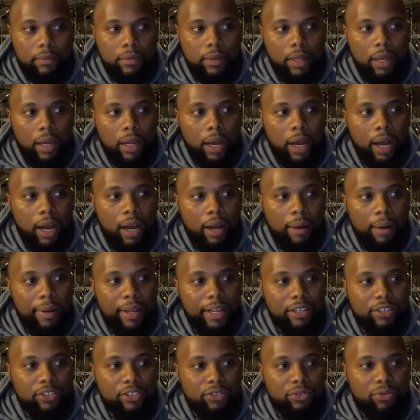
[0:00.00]

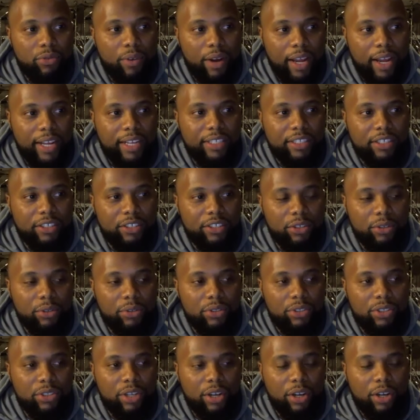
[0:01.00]
and trying to do
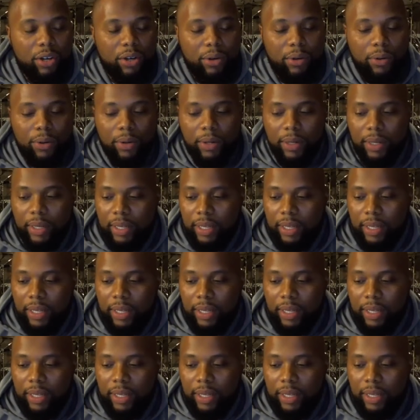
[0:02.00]
so